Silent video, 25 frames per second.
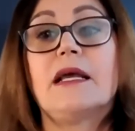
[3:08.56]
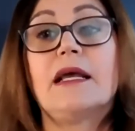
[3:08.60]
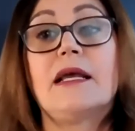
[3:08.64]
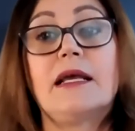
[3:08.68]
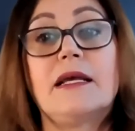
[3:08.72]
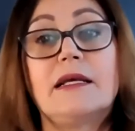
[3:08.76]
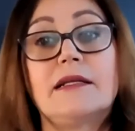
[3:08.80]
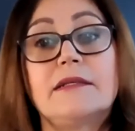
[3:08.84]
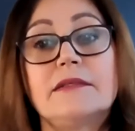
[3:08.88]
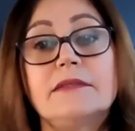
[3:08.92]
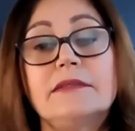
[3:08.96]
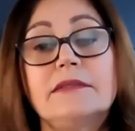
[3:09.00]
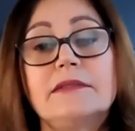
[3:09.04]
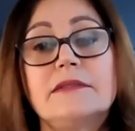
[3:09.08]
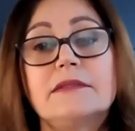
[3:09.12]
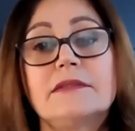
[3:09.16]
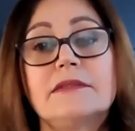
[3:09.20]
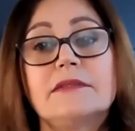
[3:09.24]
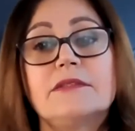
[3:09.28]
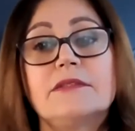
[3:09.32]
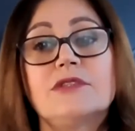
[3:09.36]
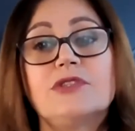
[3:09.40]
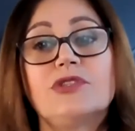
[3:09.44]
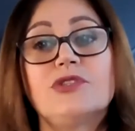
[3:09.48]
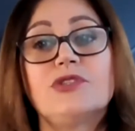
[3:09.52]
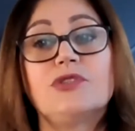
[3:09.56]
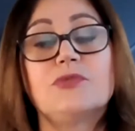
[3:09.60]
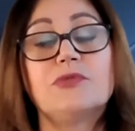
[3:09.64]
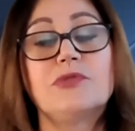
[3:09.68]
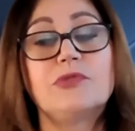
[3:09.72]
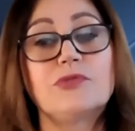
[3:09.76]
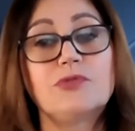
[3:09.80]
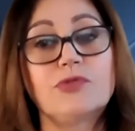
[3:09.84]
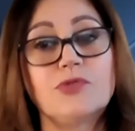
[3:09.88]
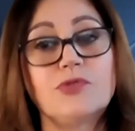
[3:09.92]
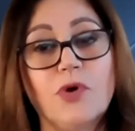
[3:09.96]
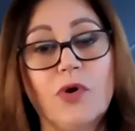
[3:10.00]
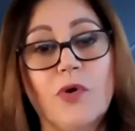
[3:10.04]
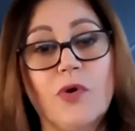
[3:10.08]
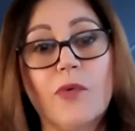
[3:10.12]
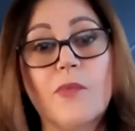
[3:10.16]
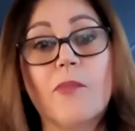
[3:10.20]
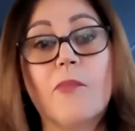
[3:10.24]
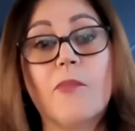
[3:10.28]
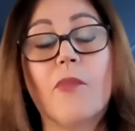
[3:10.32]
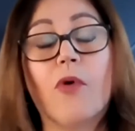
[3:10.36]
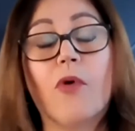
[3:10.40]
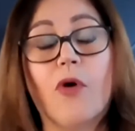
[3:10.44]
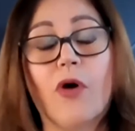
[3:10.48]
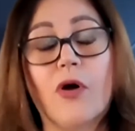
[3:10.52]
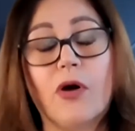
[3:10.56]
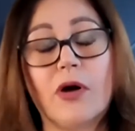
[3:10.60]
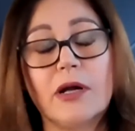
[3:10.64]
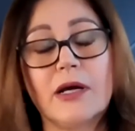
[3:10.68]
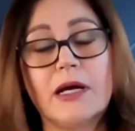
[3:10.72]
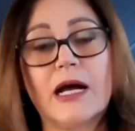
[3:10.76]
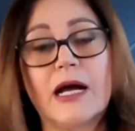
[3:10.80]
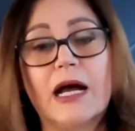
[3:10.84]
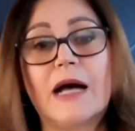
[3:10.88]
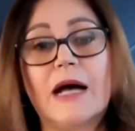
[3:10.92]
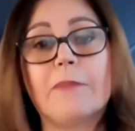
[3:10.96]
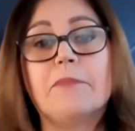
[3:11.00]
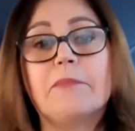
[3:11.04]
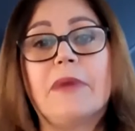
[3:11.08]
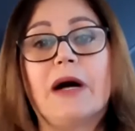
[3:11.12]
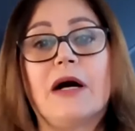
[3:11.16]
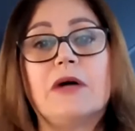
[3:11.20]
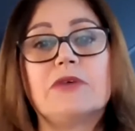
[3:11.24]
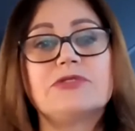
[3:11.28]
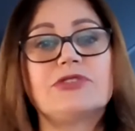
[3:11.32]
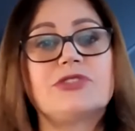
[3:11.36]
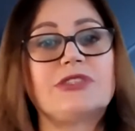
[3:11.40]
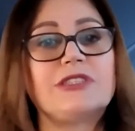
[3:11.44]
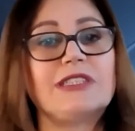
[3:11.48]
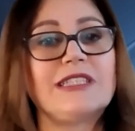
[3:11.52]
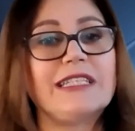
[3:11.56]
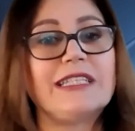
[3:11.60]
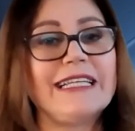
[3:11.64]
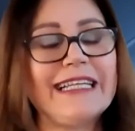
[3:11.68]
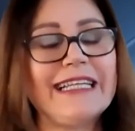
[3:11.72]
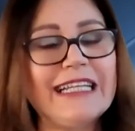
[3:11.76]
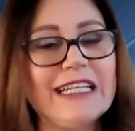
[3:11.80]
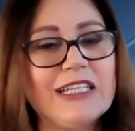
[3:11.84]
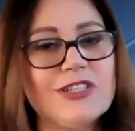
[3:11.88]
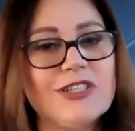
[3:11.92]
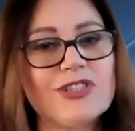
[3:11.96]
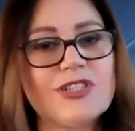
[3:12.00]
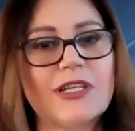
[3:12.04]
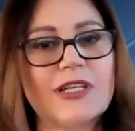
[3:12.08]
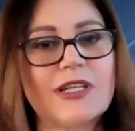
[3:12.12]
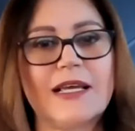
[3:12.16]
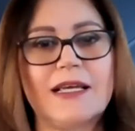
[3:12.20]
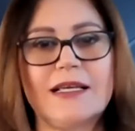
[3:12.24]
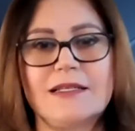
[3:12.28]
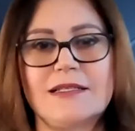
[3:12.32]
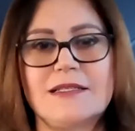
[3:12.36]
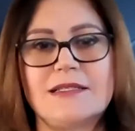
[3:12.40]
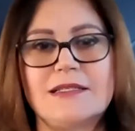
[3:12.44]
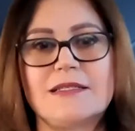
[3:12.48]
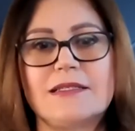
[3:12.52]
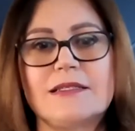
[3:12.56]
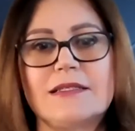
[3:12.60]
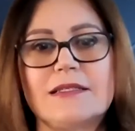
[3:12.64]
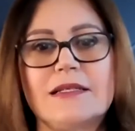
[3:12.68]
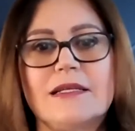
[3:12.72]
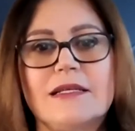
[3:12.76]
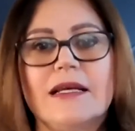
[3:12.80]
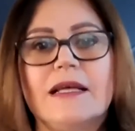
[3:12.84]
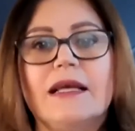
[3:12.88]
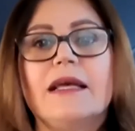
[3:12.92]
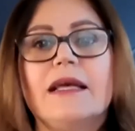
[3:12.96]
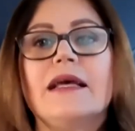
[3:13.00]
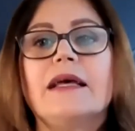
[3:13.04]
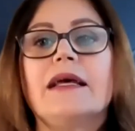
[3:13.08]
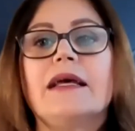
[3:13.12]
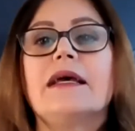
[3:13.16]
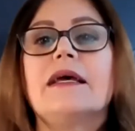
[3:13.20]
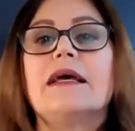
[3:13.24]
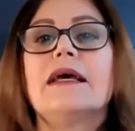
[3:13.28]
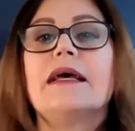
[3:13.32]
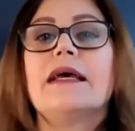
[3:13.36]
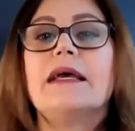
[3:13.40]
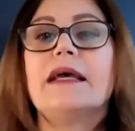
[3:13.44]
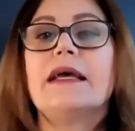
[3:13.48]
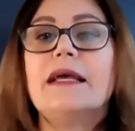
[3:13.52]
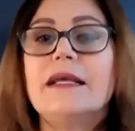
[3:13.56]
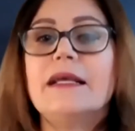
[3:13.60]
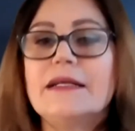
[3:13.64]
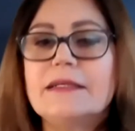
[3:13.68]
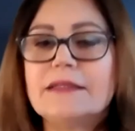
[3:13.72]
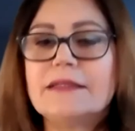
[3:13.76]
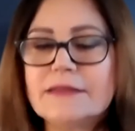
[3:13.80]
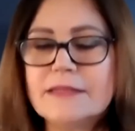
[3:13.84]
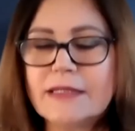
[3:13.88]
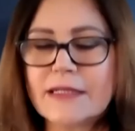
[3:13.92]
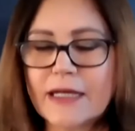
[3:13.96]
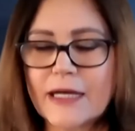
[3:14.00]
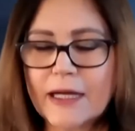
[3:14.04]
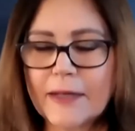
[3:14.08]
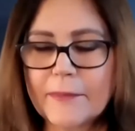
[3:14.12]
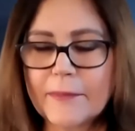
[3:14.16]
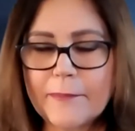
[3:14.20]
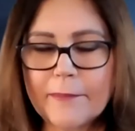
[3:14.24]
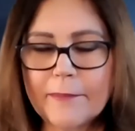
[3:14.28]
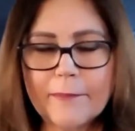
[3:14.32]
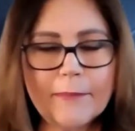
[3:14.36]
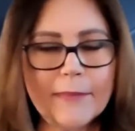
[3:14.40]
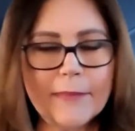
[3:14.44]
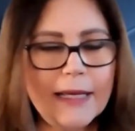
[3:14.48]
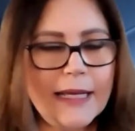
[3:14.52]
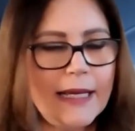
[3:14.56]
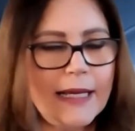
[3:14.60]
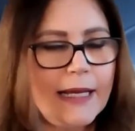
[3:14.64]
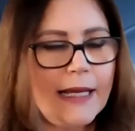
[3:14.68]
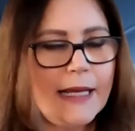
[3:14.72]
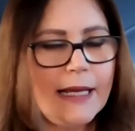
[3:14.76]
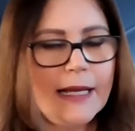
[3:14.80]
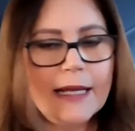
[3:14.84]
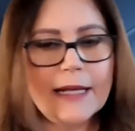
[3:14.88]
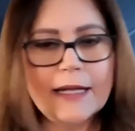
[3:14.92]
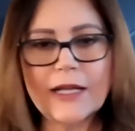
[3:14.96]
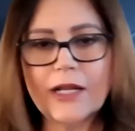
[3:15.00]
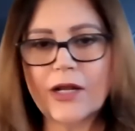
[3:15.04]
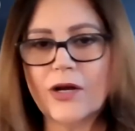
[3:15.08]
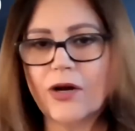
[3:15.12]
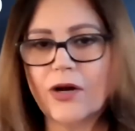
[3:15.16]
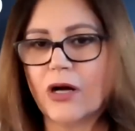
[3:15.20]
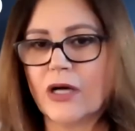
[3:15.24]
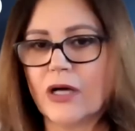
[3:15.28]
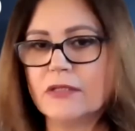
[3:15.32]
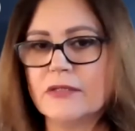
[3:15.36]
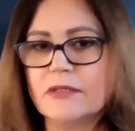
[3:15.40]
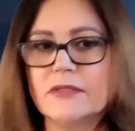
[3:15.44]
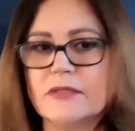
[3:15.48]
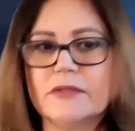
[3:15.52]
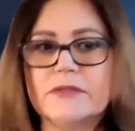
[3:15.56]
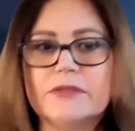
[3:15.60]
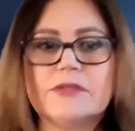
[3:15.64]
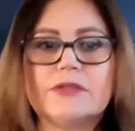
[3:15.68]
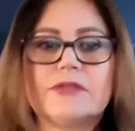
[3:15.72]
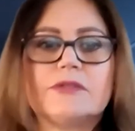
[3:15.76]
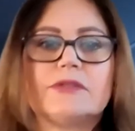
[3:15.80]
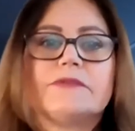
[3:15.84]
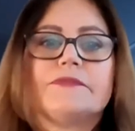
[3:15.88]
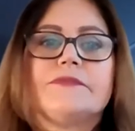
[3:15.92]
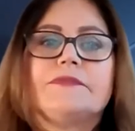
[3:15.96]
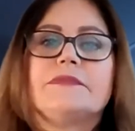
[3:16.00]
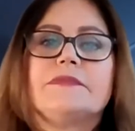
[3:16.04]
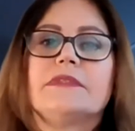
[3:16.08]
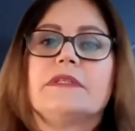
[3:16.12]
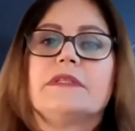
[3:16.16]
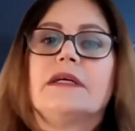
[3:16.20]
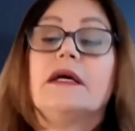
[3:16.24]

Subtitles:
and you will know more about each case. And there are many others.